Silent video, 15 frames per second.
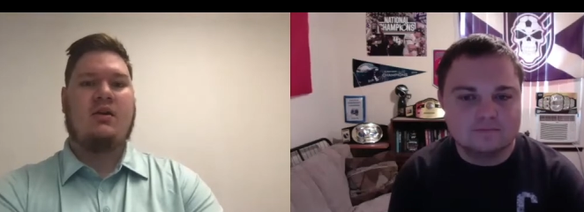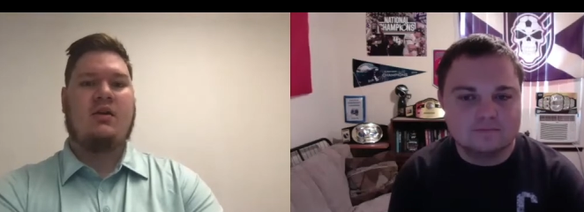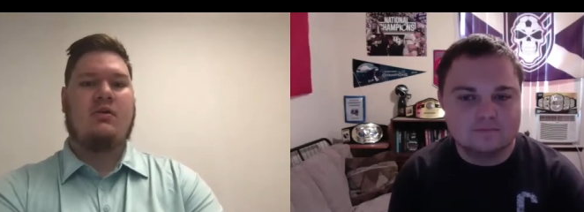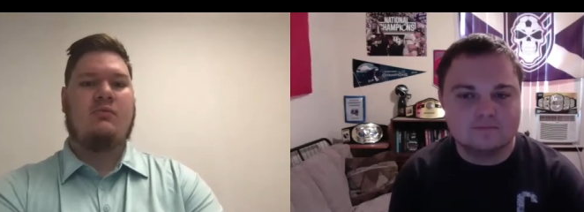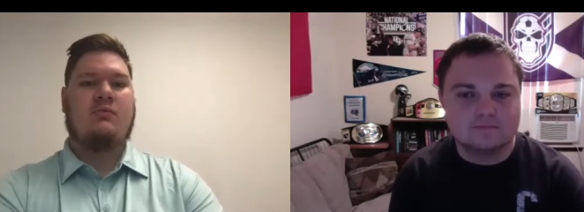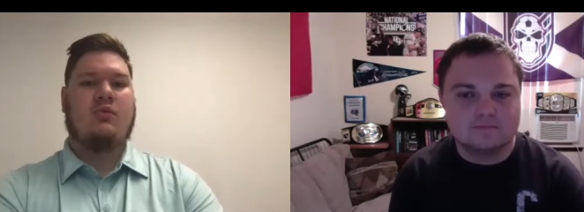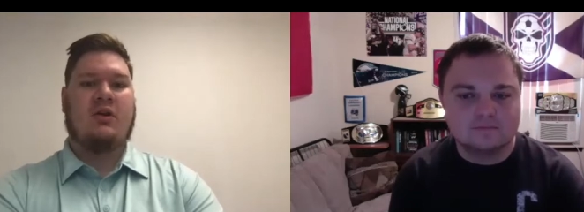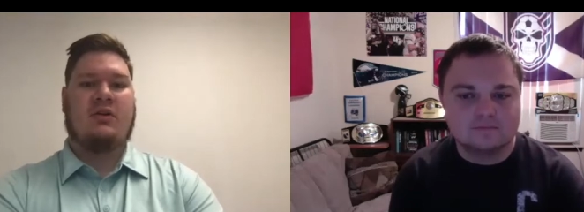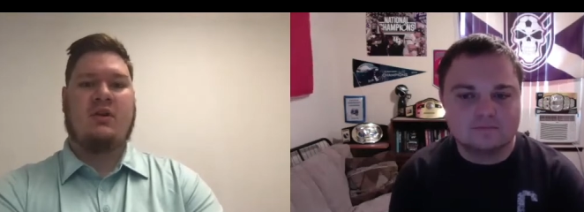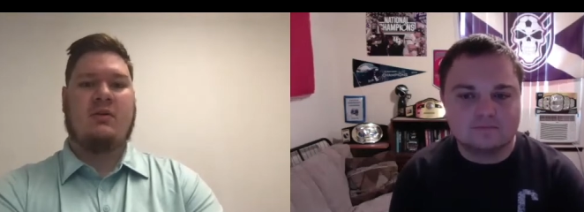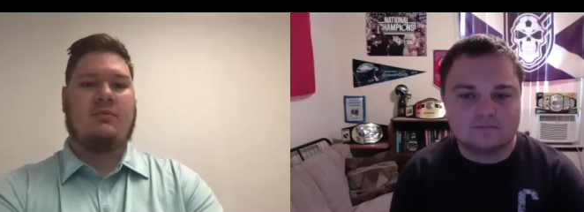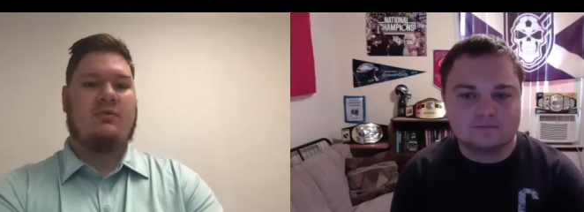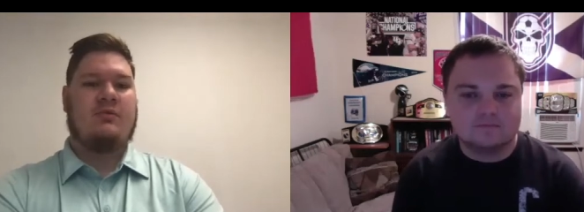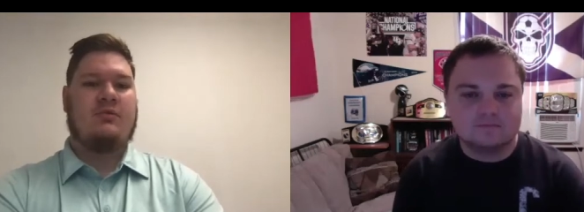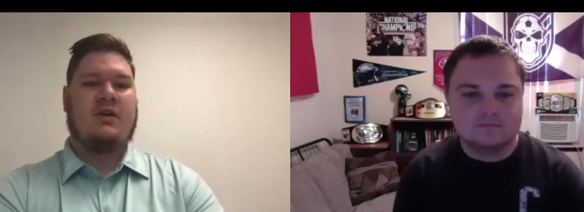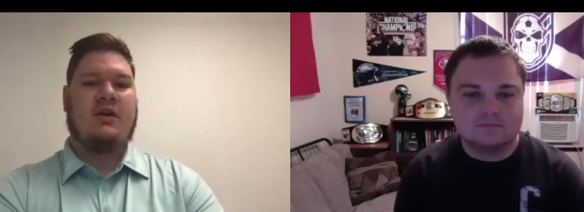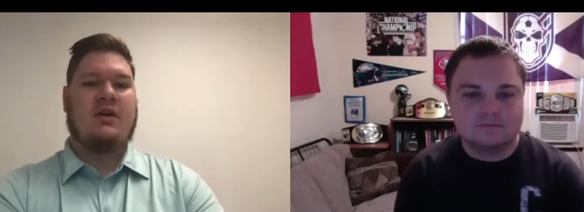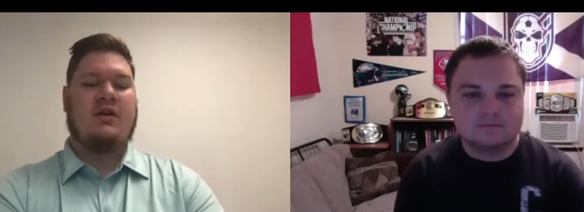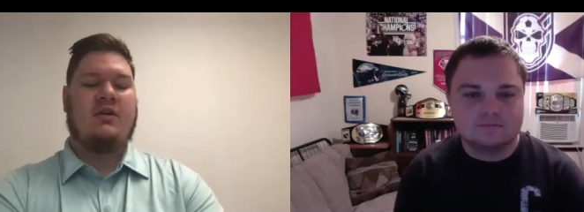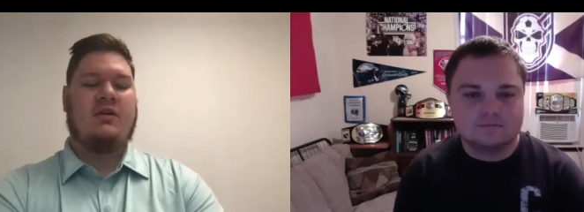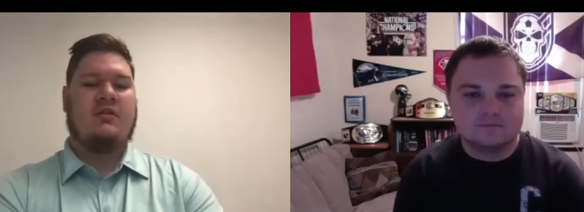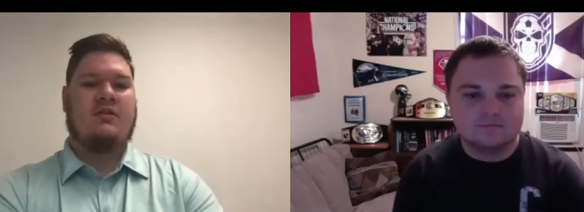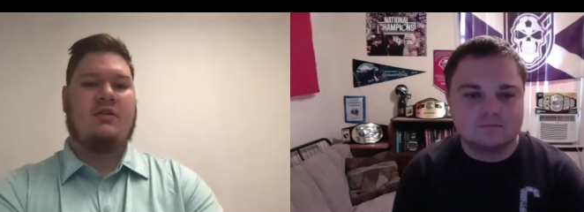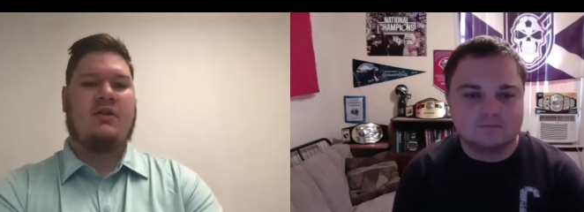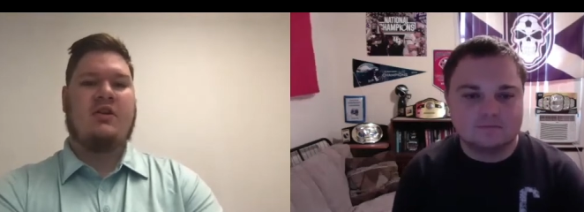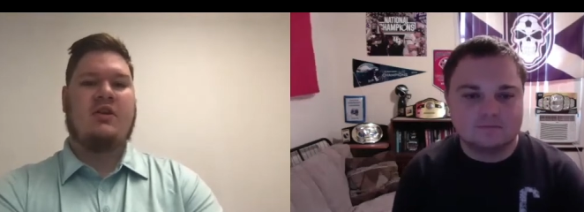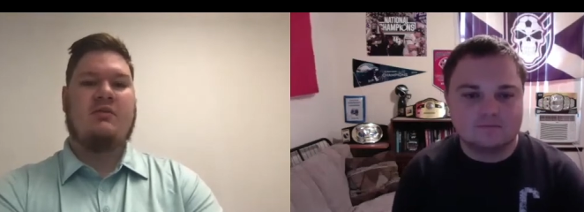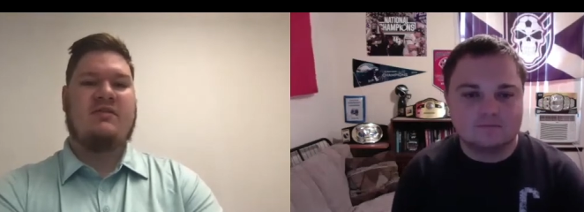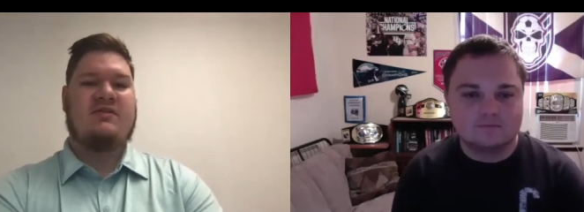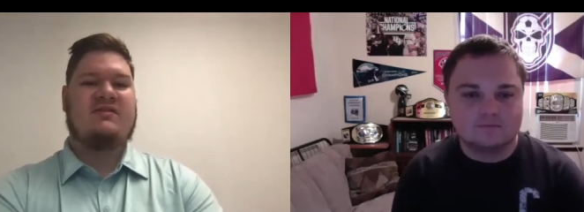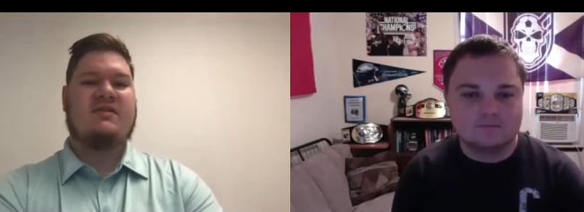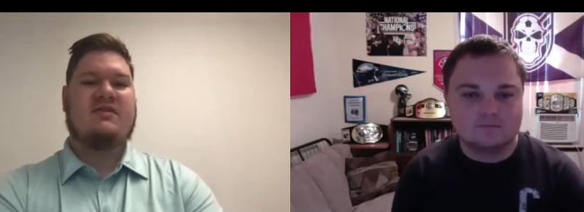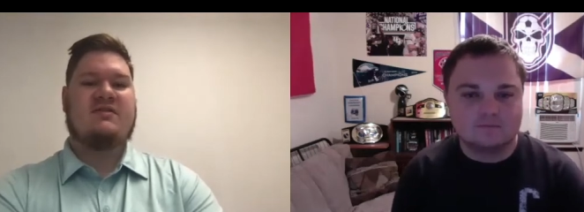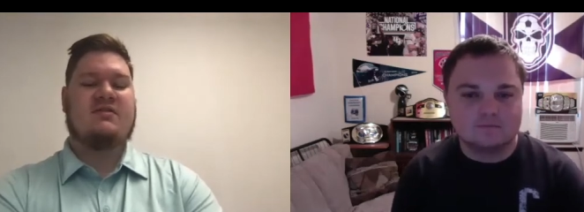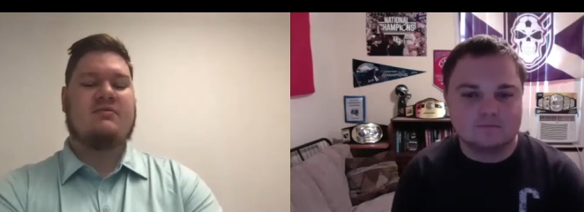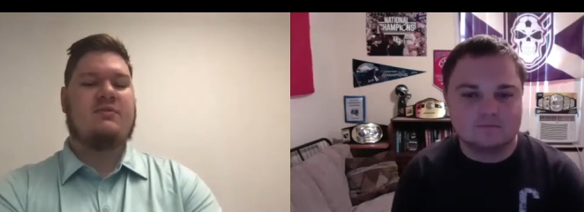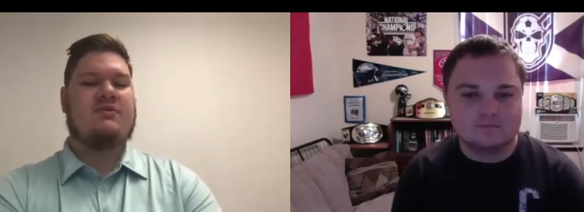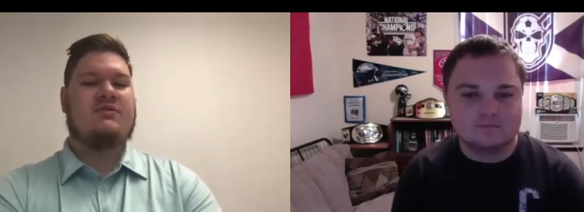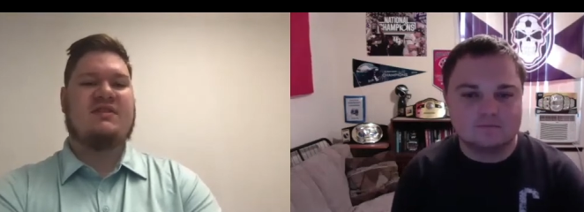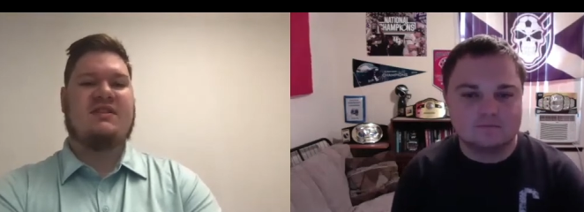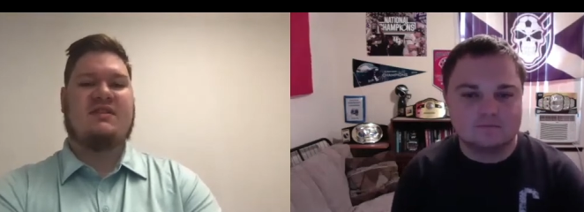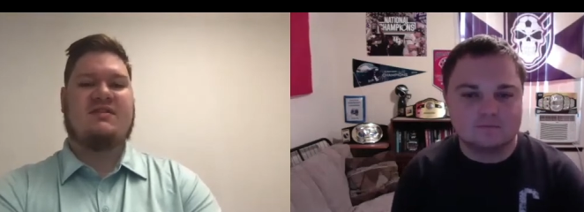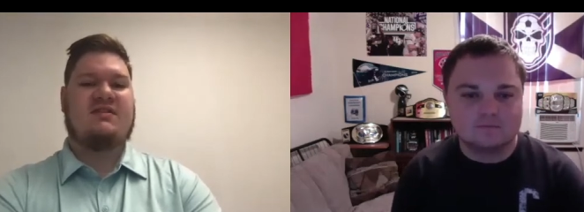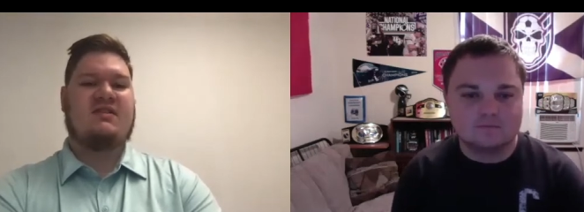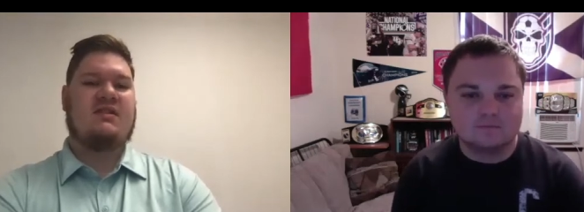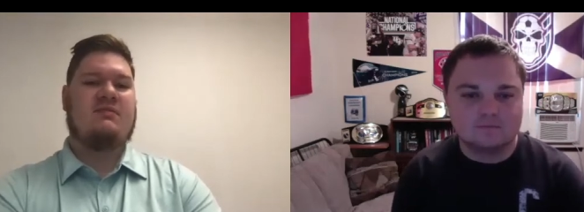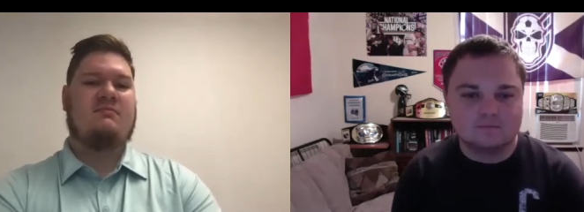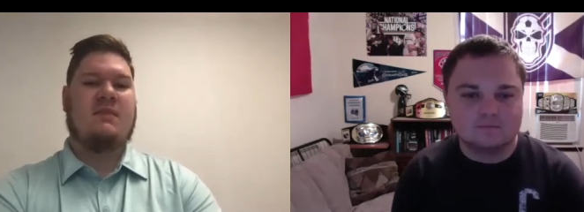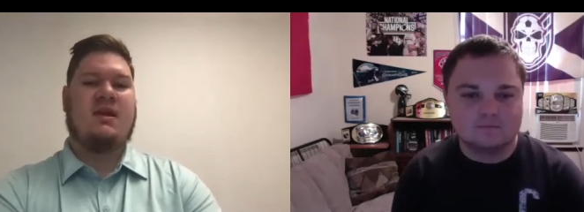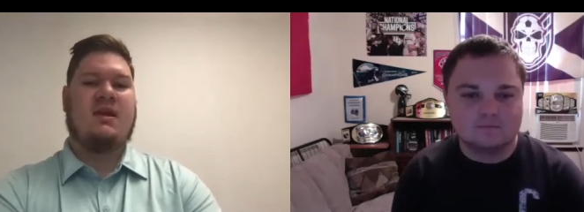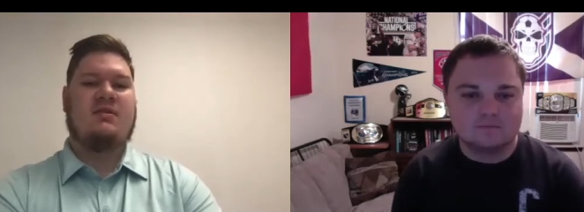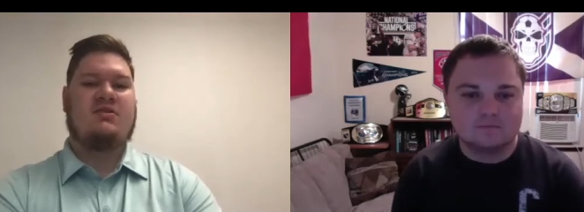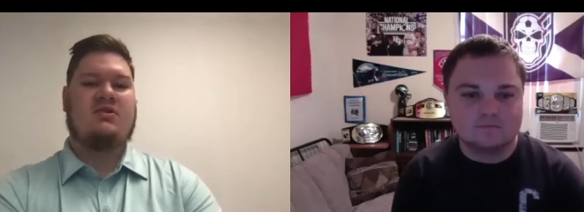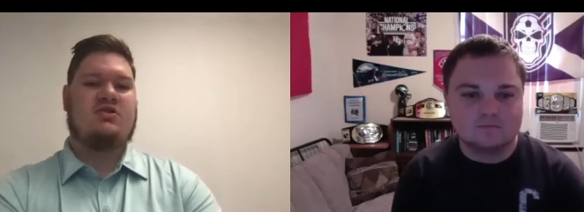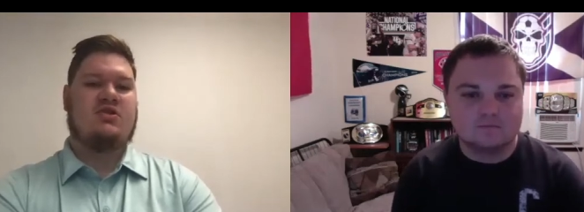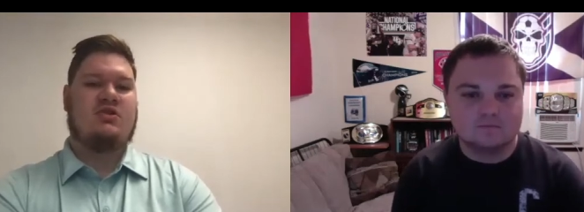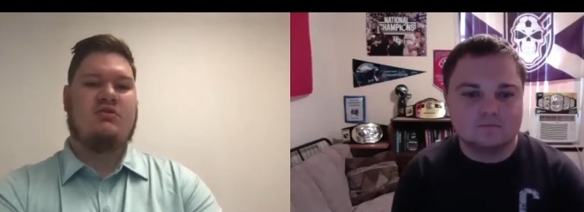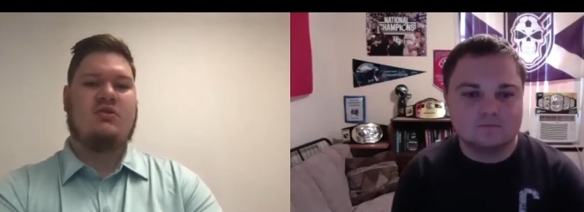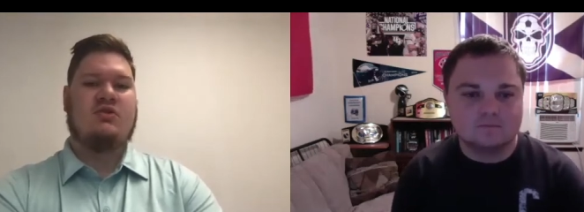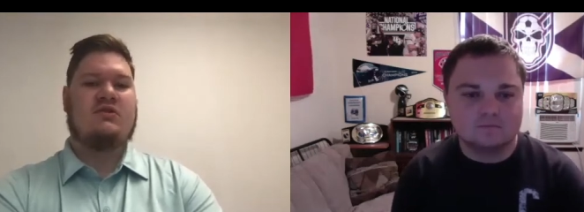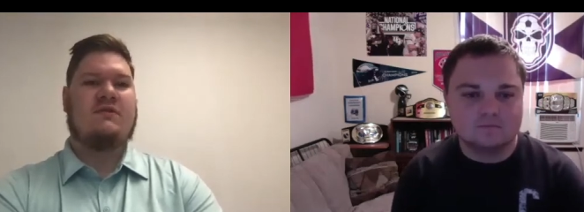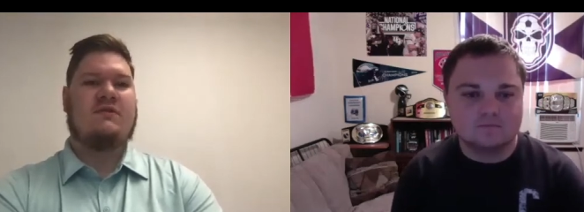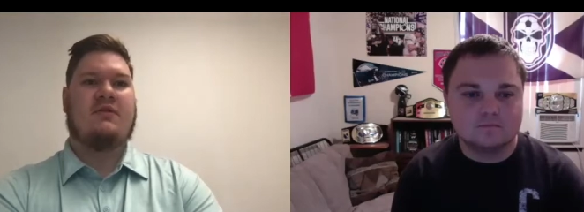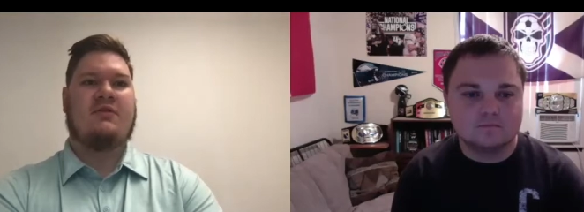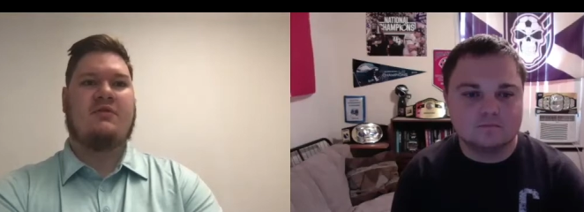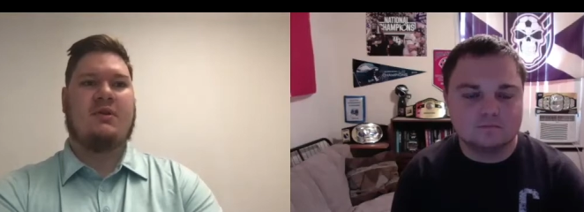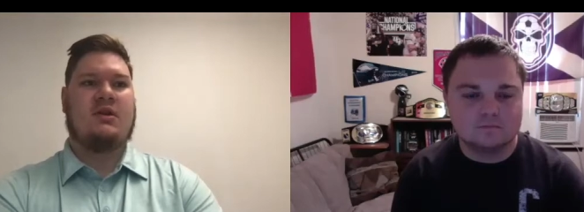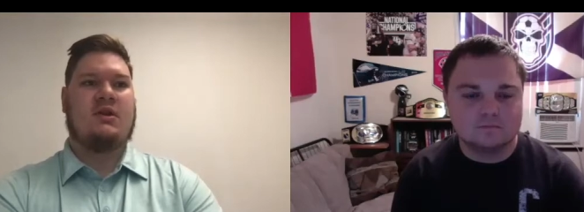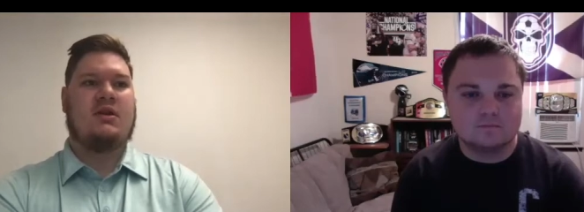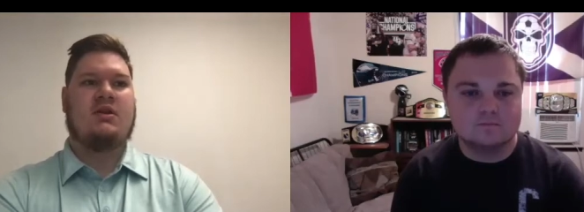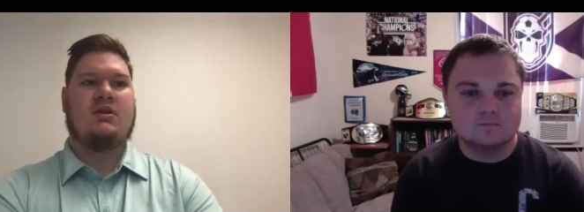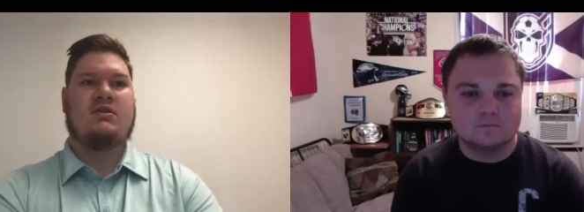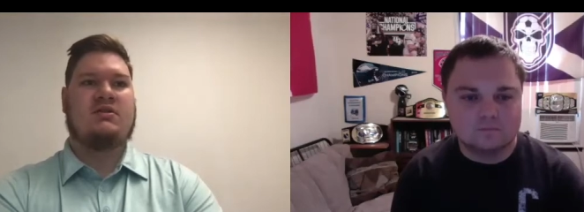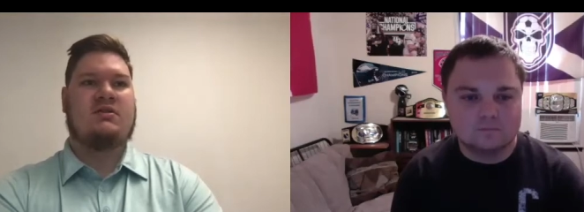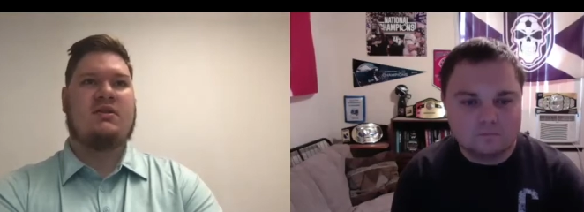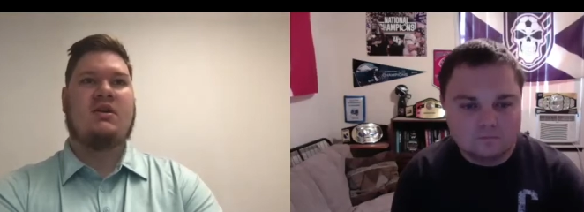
Speaker 1: Worked up through their their youth system, U16, made it to juniors for three years,